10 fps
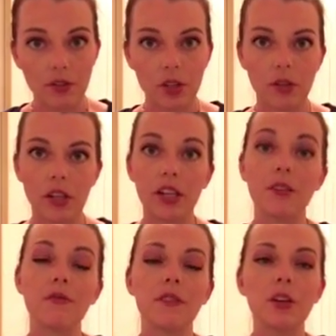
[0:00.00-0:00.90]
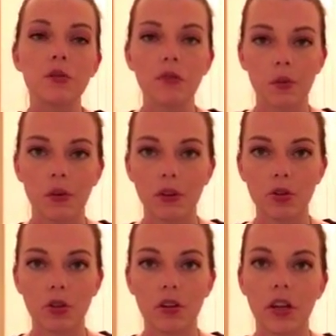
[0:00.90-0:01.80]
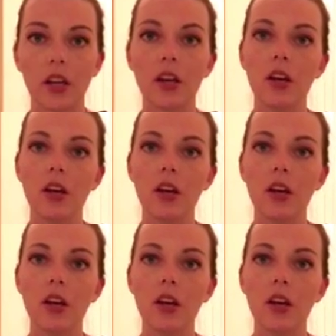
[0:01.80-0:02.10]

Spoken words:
so you can get a feel for bullet journaling.